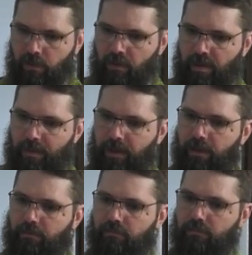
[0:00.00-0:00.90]
Or
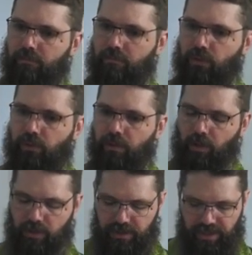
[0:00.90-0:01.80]
maybe you can
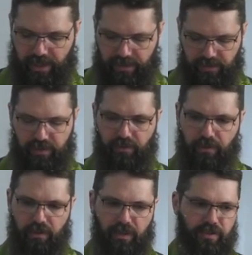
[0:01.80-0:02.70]
multitask and you
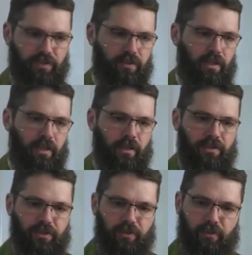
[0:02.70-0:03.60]
can listen
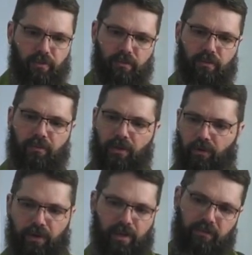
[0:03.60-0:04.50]
to the
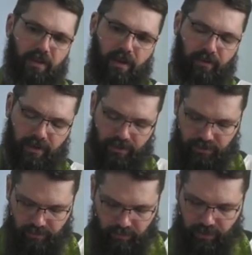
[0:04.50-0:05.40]
recording of the
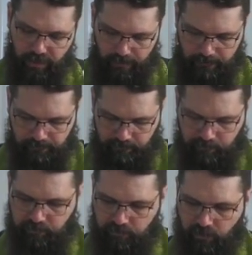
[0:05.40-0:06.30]
congregation of prayer
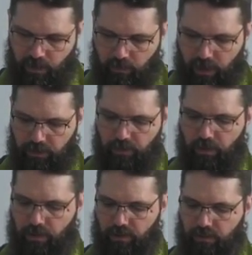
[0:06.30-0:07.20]
while you
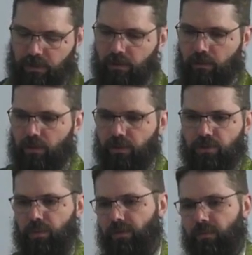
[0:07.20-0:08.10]
work, or
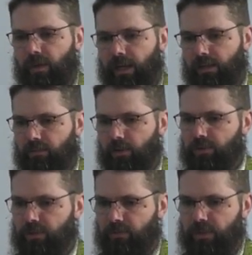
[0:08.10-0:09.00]
use one of the many
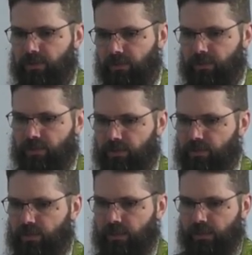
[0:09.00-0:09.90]
devotional
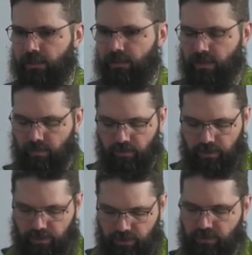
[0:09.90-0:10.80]
resources, some of
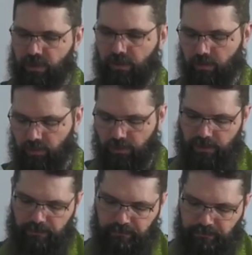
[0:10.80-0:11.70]
which you see in our bulletin.